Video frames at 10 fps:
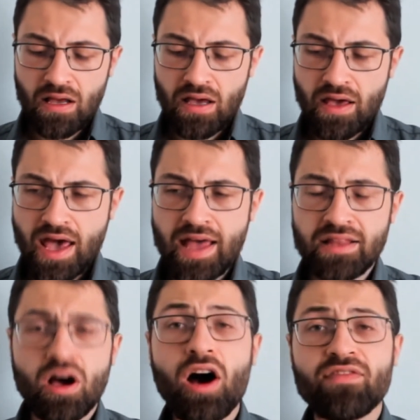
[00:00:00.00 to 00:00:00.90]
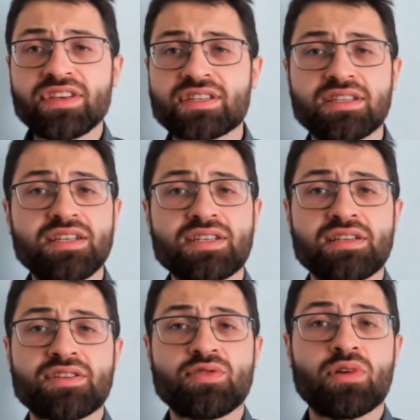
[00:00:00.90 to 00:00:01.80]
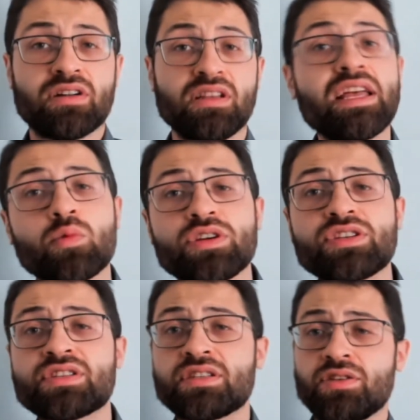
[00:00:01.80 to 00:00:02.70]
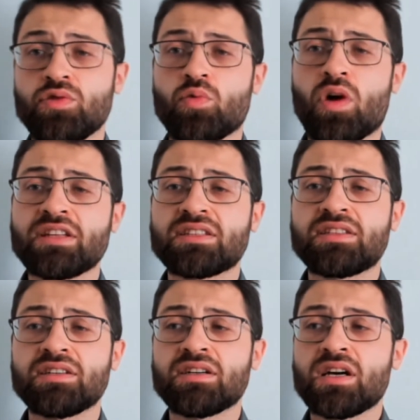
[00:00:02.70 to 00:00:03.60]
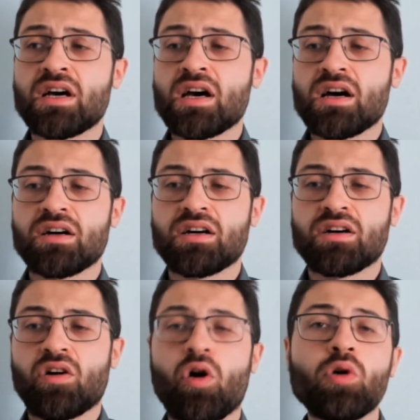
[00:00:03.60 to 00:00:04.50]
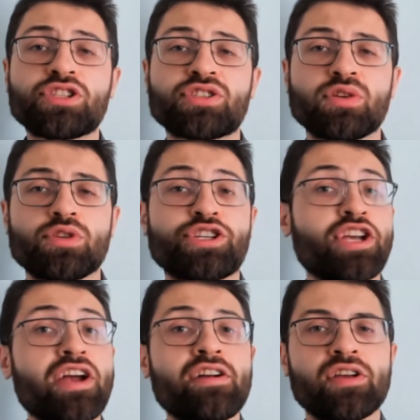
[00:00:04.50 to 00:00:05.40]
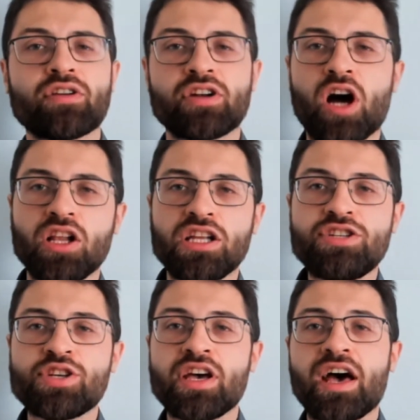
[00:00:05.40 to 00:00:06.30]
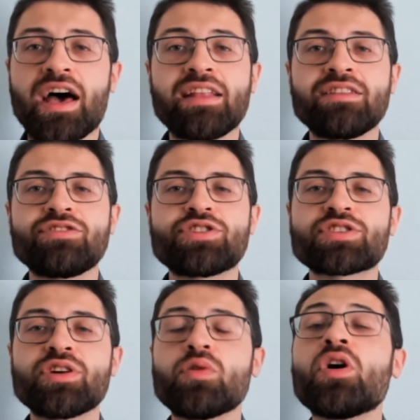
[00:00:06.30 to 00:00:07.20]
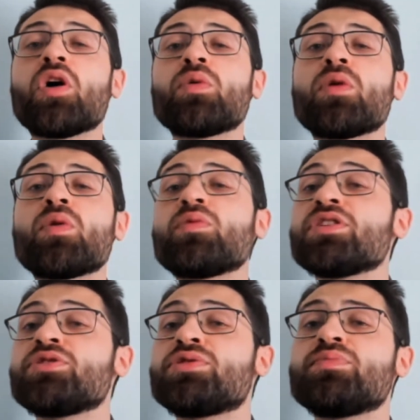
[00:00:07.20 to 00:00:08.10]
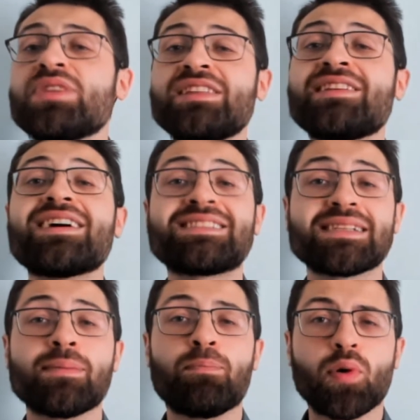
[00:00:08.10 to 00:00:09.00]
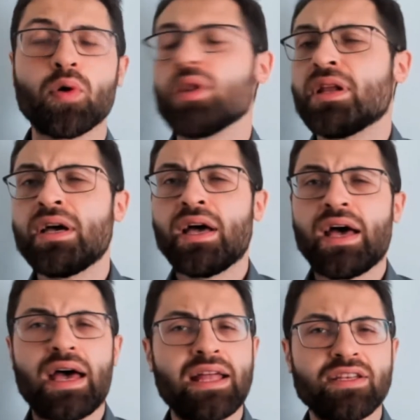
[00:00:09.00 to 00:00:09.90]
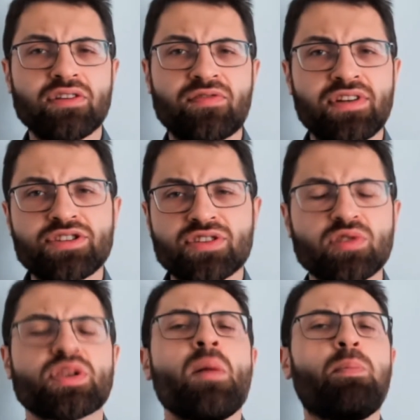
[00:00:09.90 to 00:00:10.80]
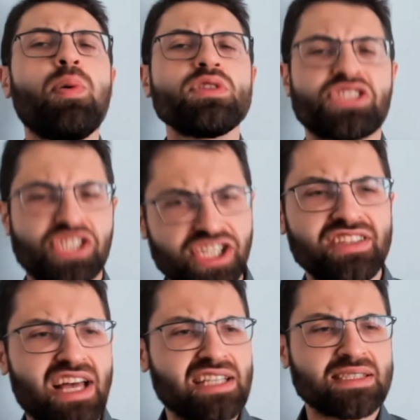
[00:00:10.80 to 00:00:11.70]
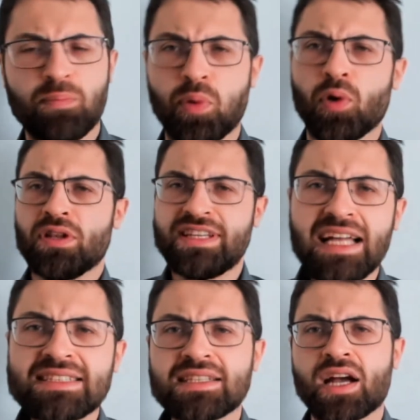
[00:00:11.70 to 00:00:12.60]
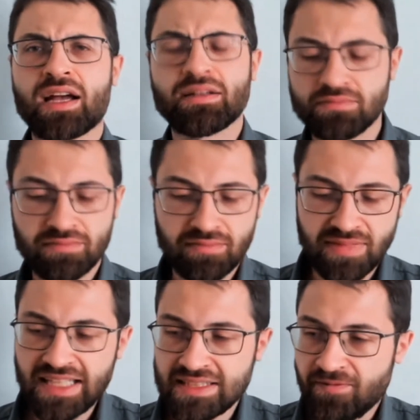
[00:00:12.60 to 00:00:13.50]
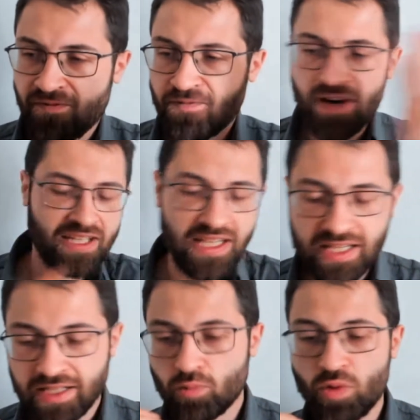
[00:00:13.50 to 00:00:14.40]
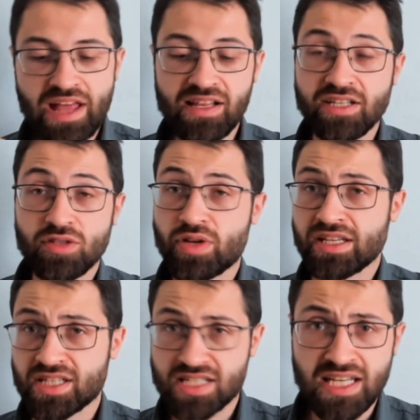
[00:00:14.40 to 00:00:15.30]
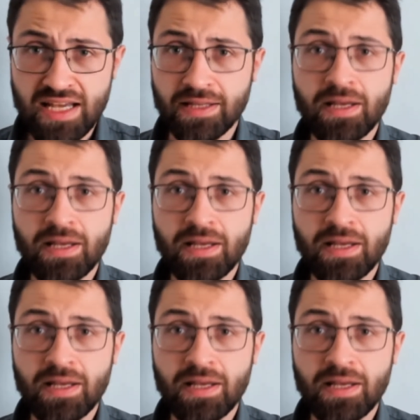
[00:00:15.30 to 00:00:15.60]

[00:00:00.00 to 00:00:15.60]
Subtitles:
And obviously, since you are a linguist, you want to also share your knowledge and just go, oh, you mean it's a bull? And your friend just goes, bullshit, that's a bull. That's a fucking whale and you can see it.